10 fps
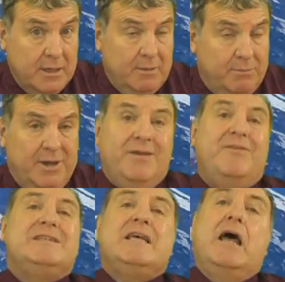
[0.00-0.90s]
But if
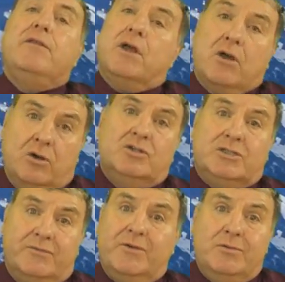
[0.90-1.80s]
it's at the cost
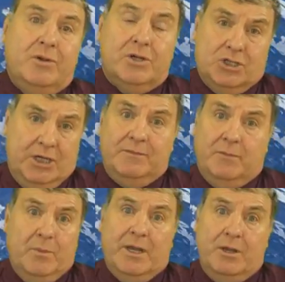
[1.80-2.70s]
of you not achieving
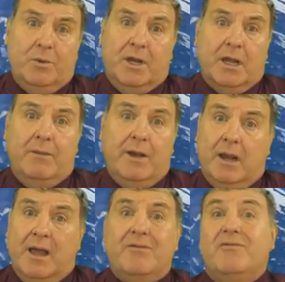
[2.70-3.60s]
where you want to go in
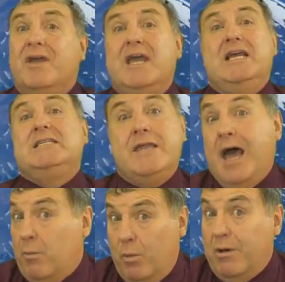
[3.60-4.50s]
life, is
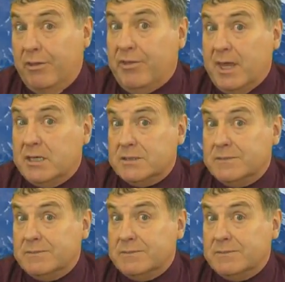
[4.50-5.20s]
that worth it?